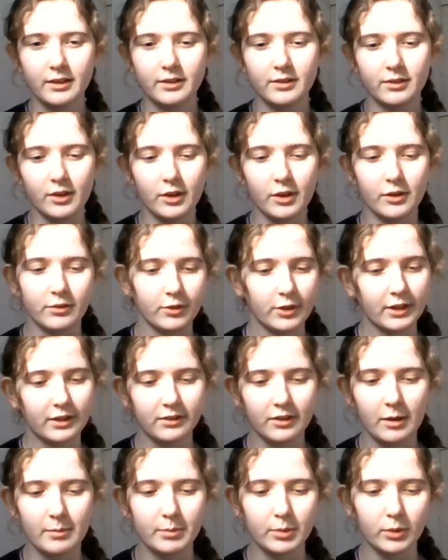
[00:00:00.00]
So for
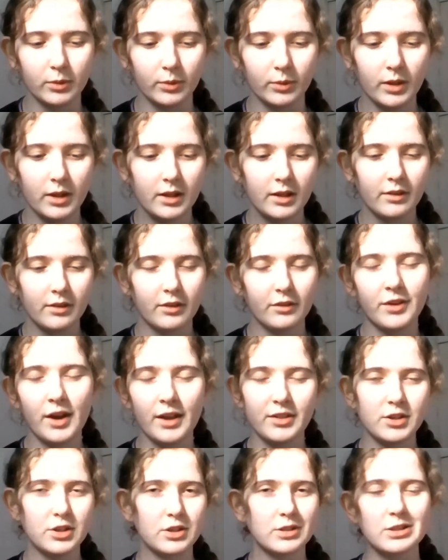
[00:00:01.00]
example, the fact
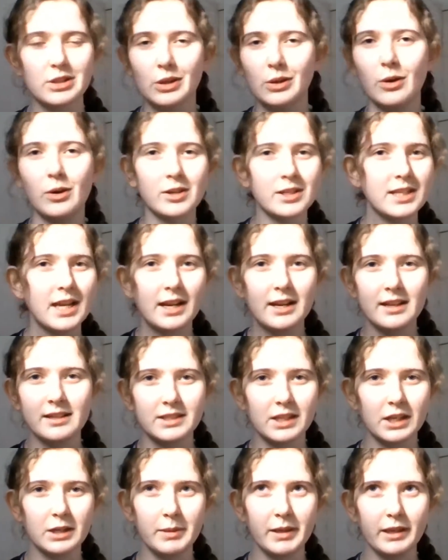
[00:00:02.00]
that just the content is
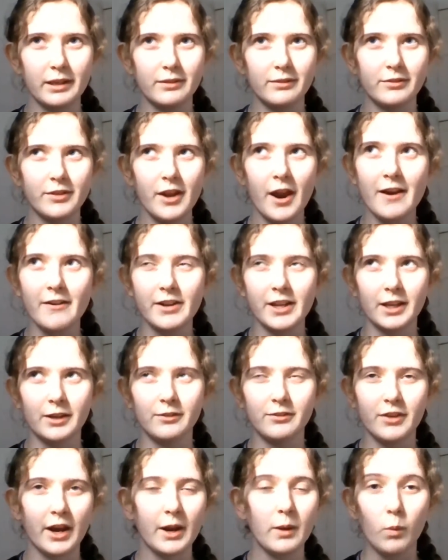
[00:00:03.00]
going to be varying
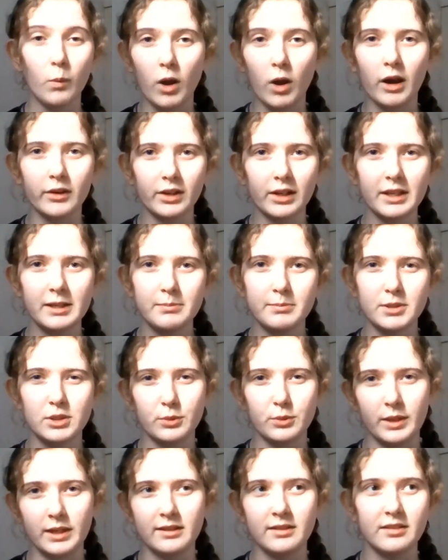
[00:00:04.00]
very wildly
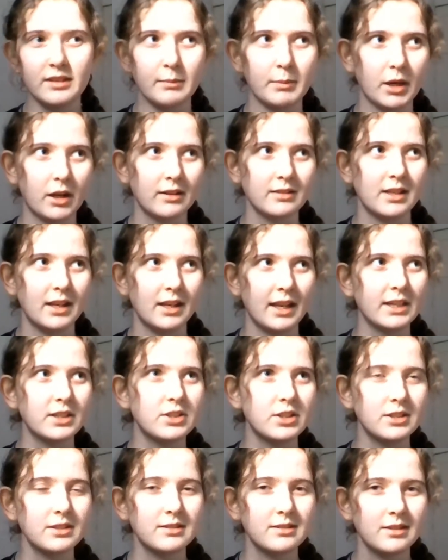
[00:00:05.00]
between seminars and
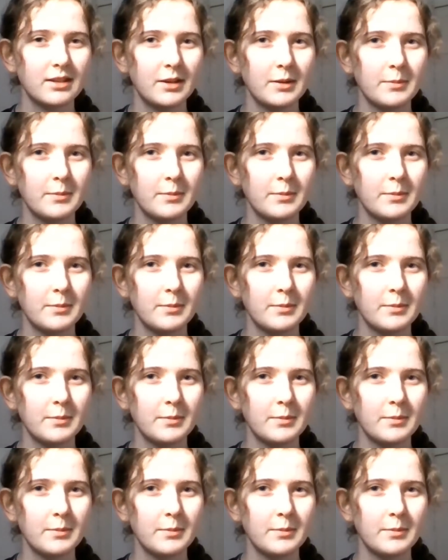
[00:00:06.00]
lectures,